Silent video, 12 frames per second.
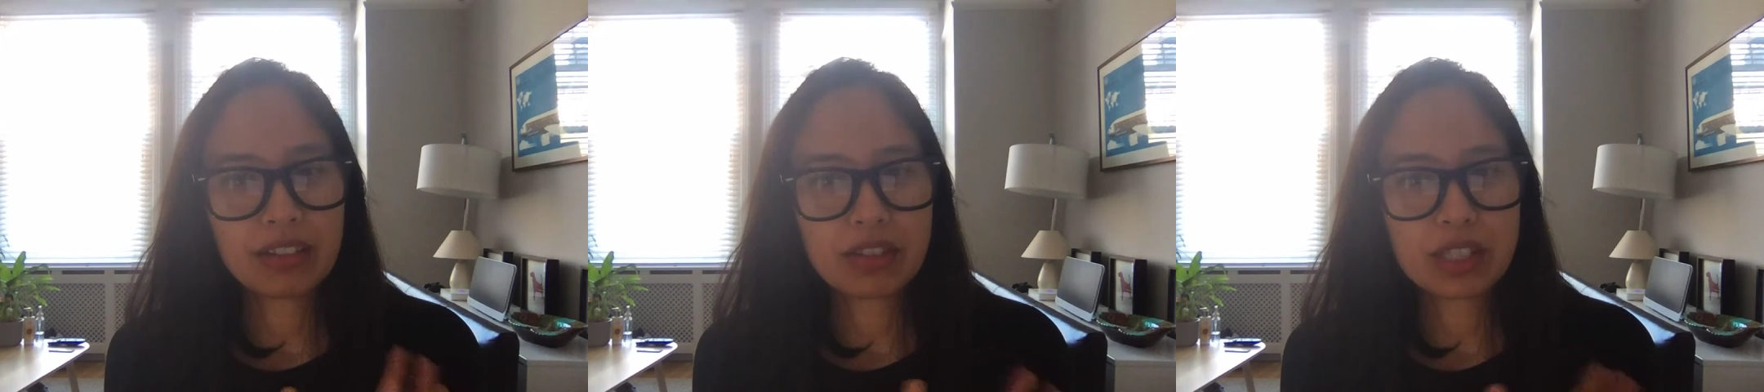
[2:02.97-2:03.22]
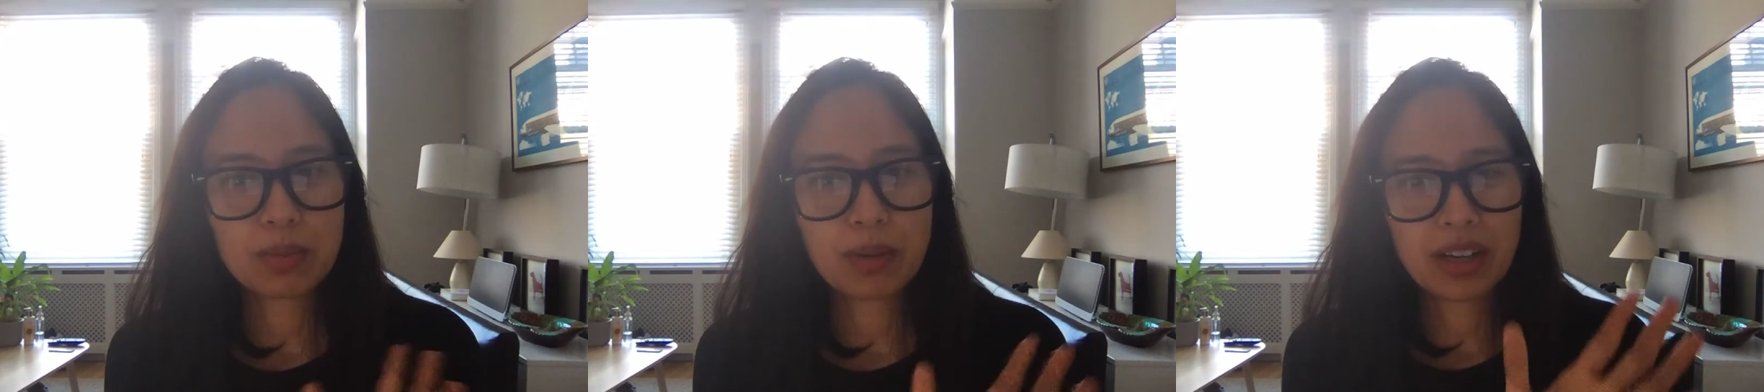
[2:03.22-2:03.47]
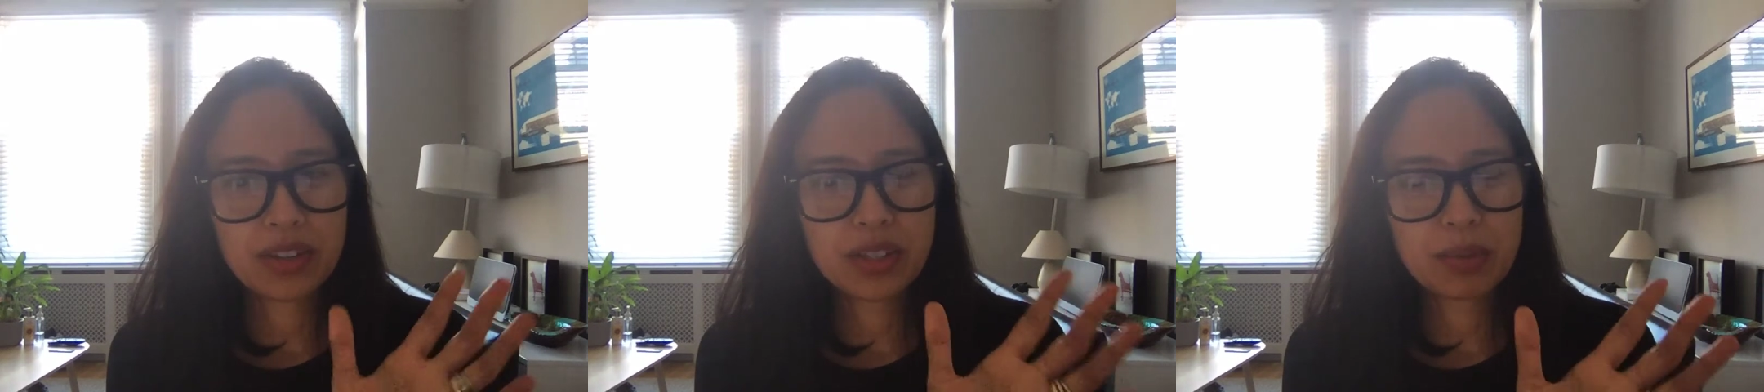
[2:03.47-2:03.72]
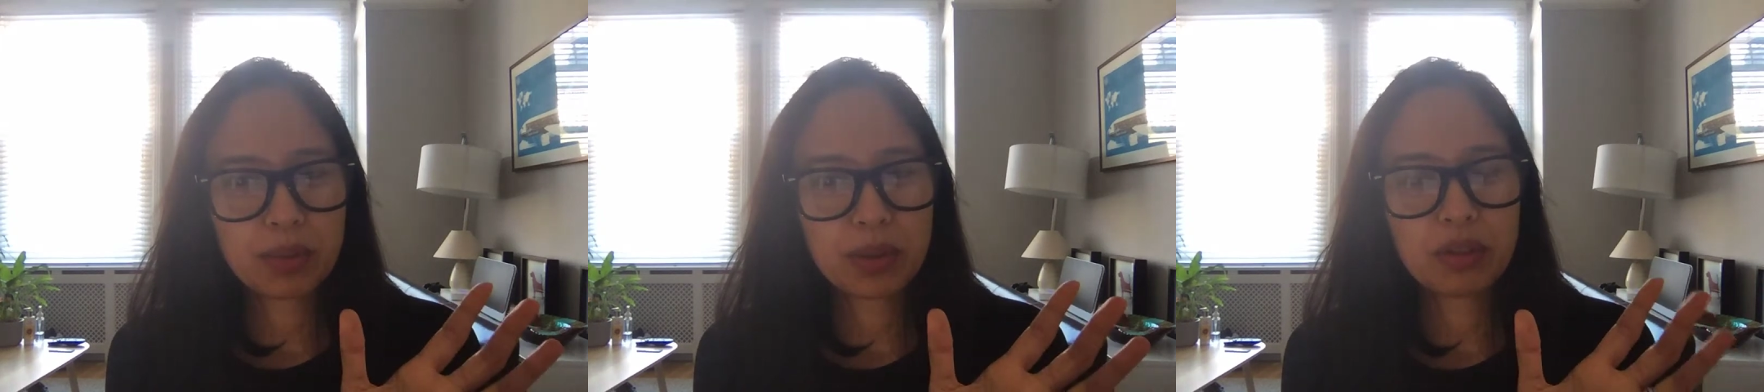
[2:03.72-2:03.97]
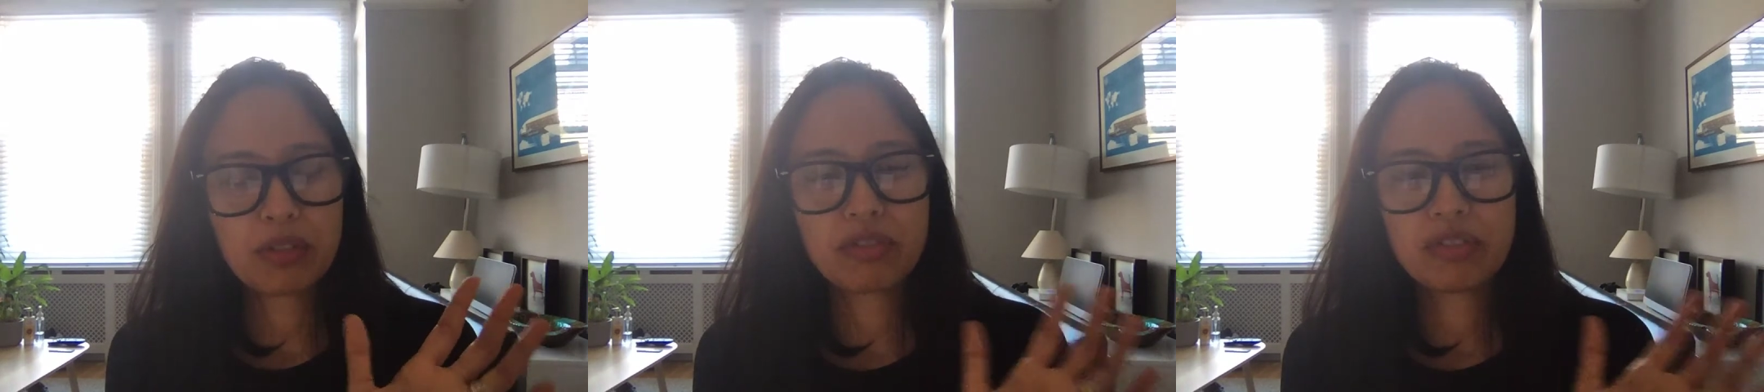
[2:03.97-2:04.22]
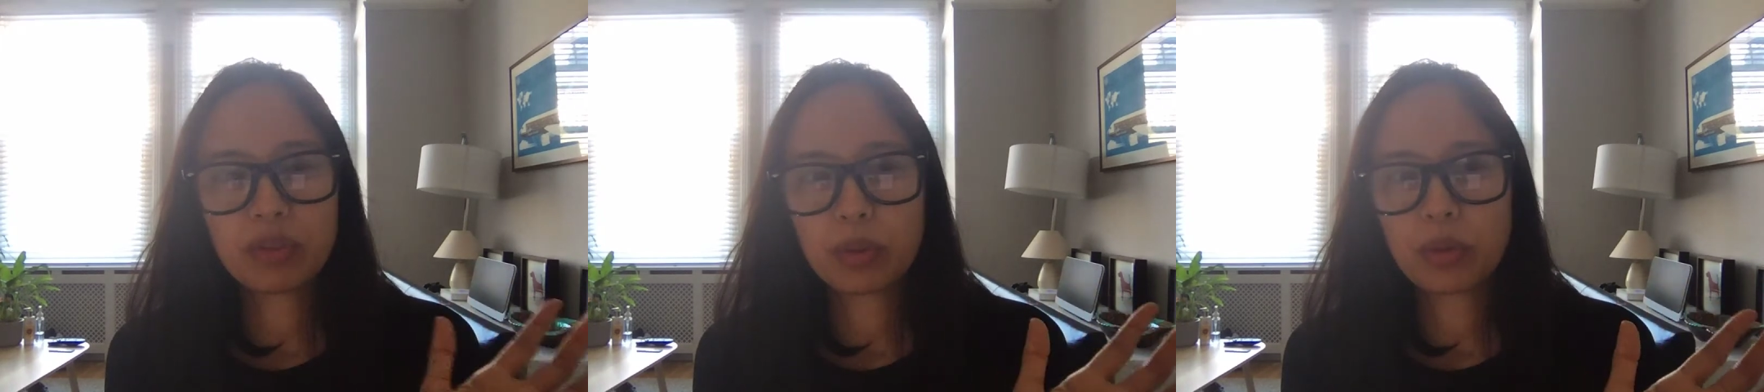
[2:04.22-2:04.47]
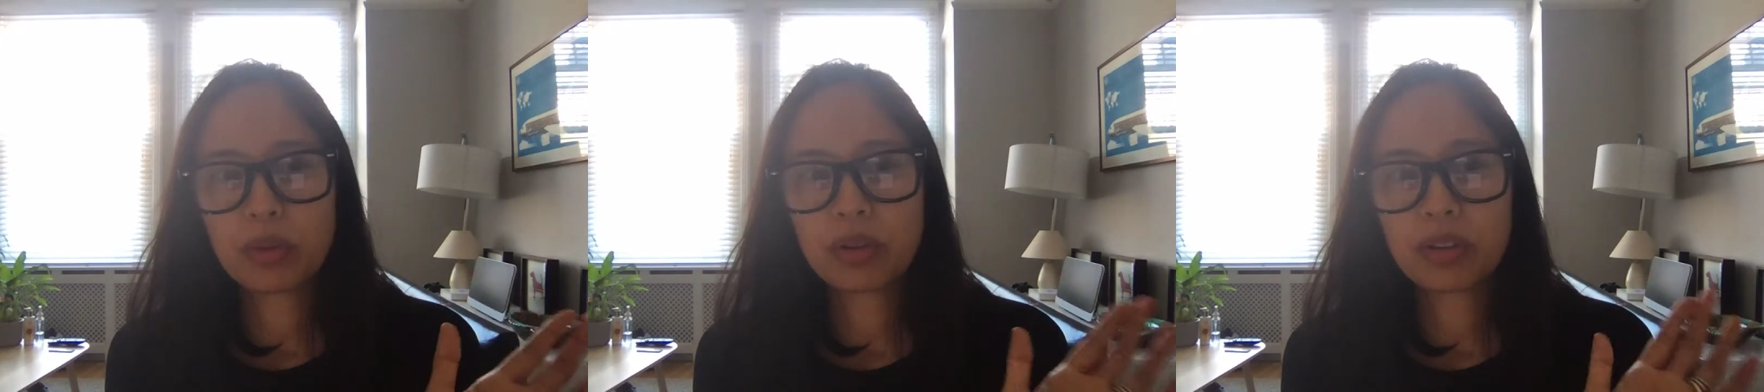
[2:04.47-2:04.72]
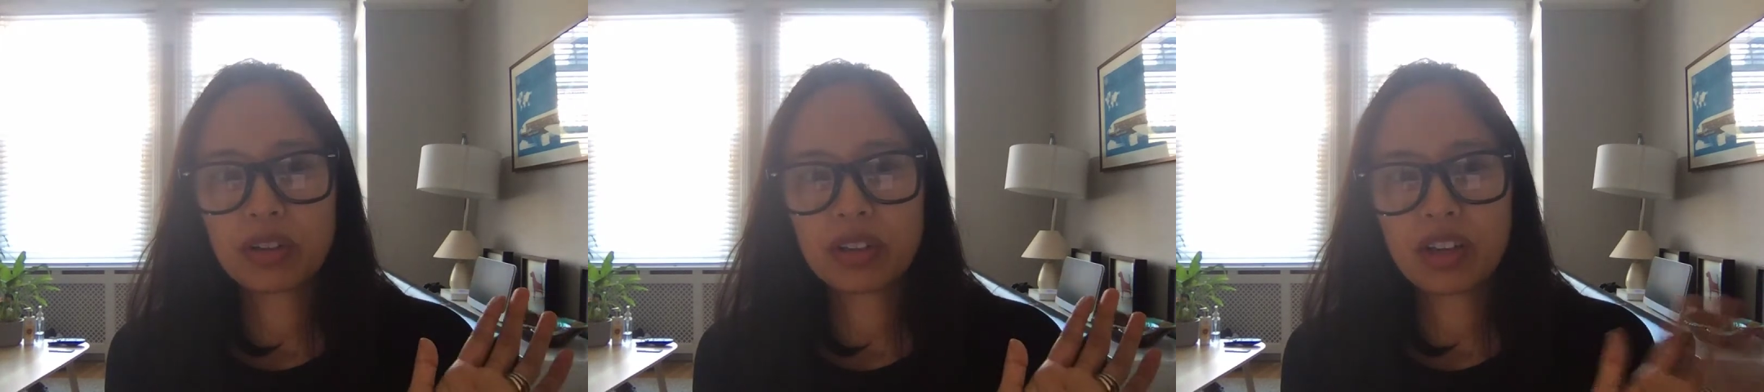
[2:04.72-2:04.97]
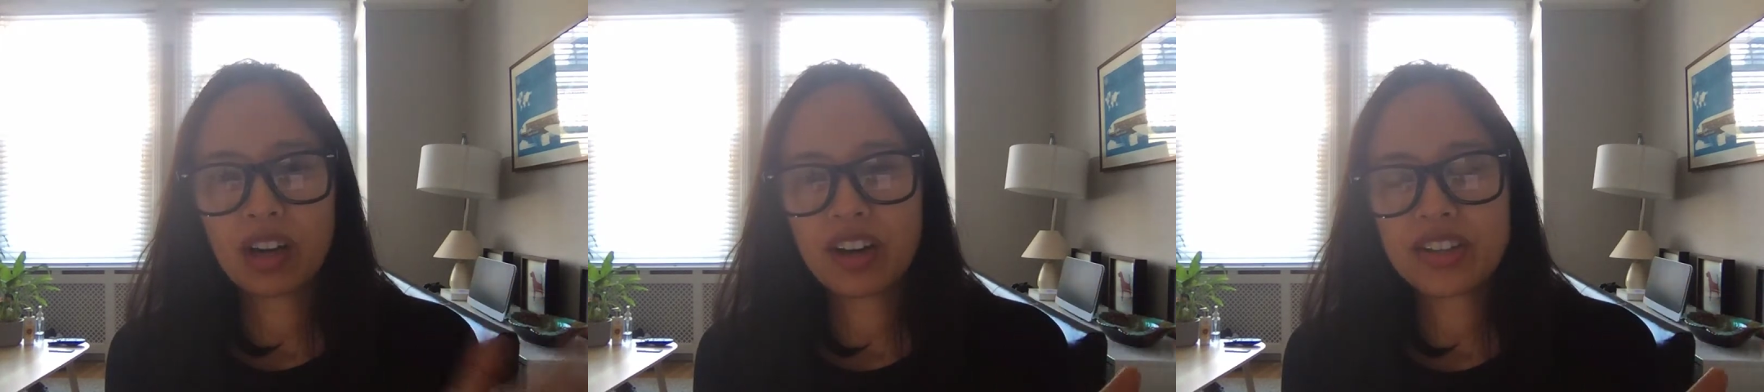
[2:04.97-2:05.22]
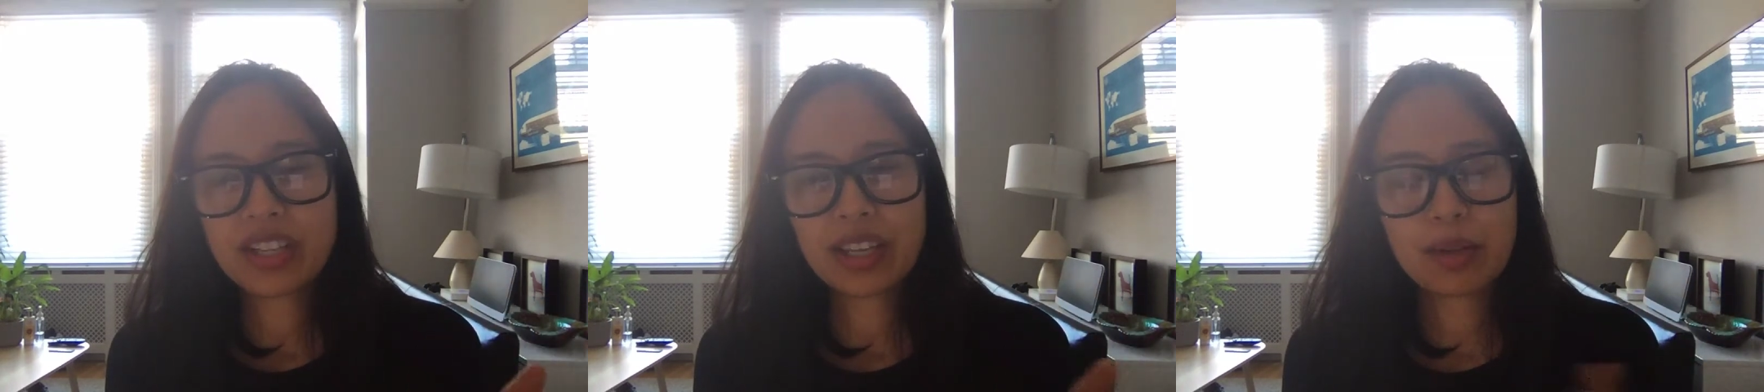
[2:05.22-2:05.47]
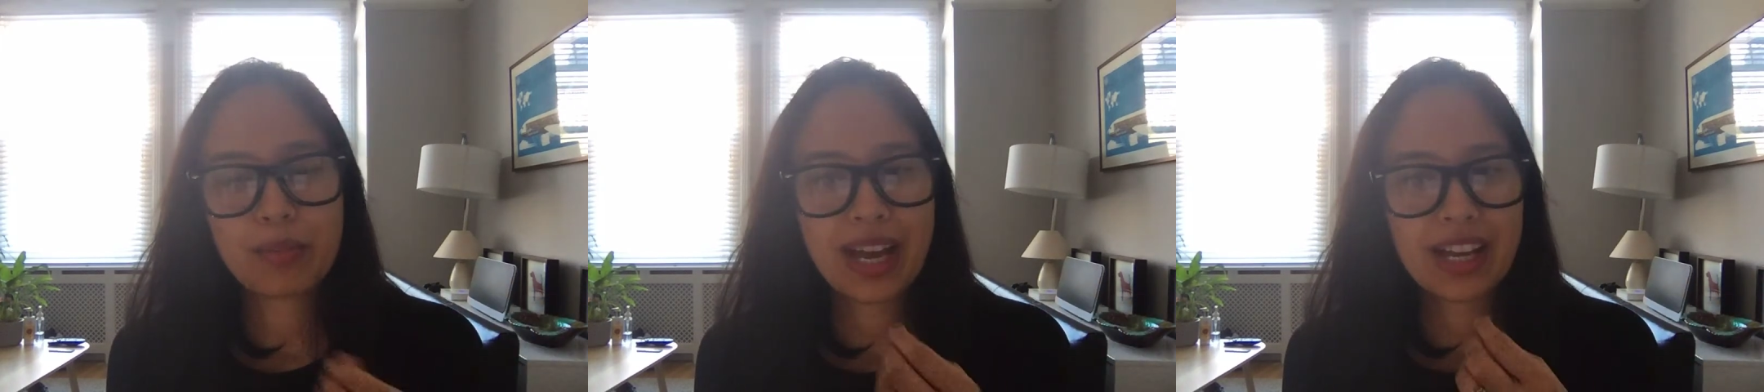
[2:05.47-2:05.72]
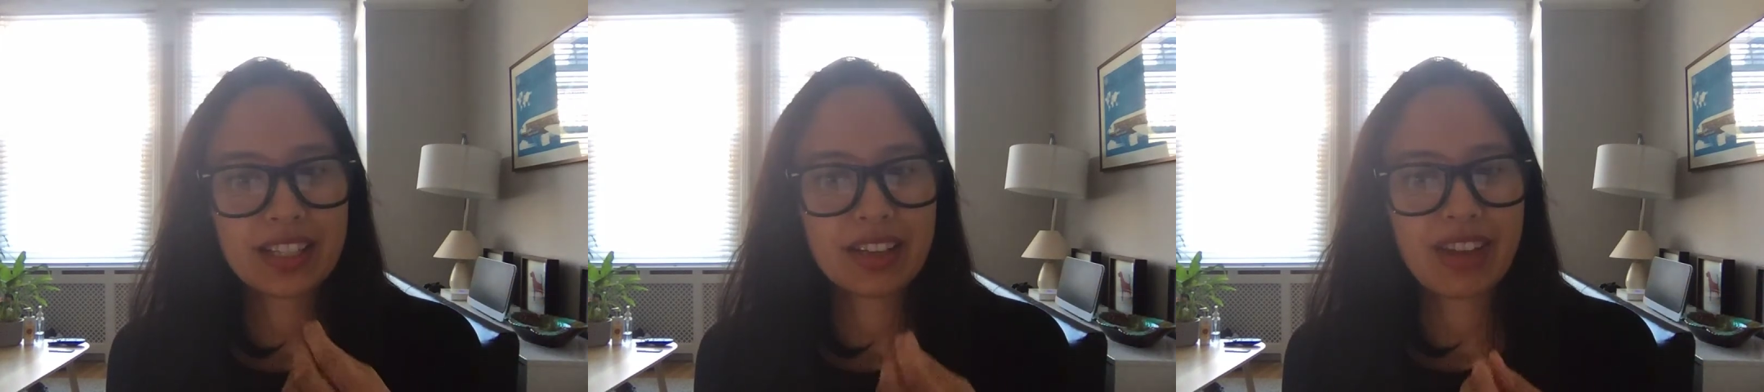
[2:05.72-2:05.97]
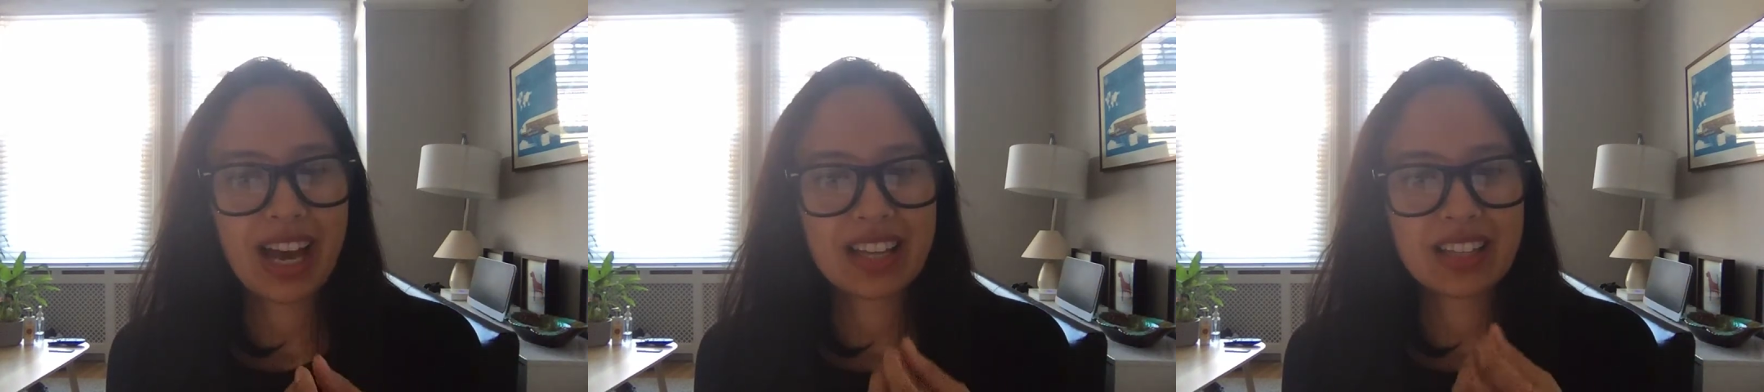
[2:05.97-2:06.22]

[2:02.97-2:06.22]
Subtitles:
responsible for causing the Max of